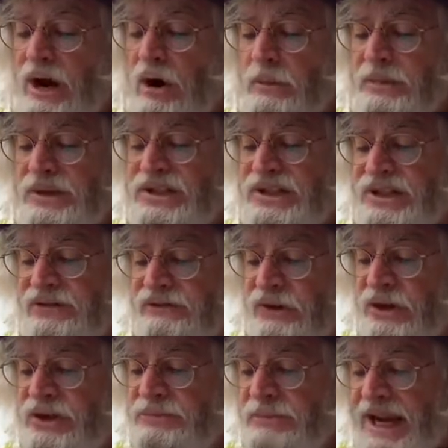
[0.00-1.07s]
opens as the
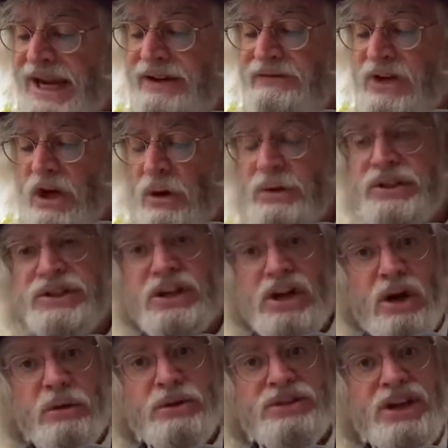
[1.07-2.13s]
first paved
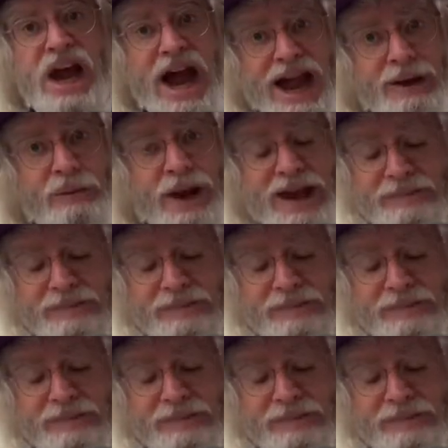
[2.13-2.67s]
coast-to-coast -coast highway.